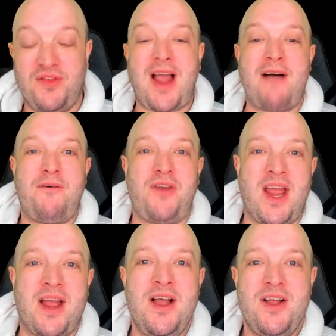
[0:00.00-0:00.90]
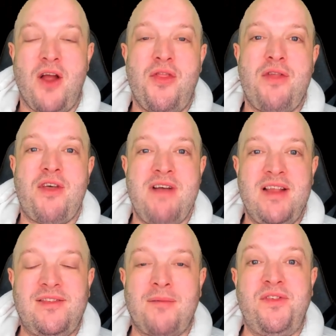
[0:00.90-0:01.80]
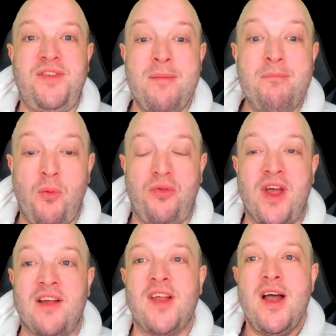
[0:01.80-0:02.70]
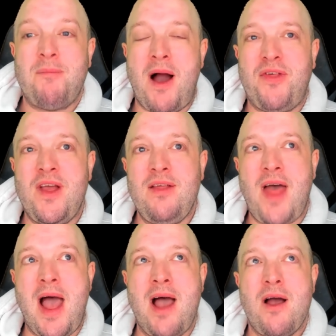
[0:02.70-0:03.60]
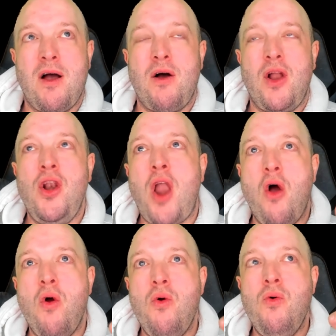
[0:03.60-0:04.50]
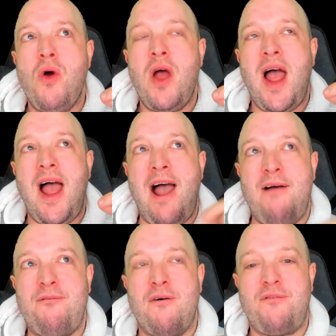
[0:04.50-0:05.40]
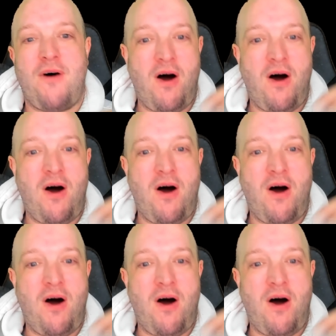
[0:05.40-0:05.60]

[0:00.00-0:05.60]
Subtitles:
Scaffolding, that there is some simple things, but I think they're low effort for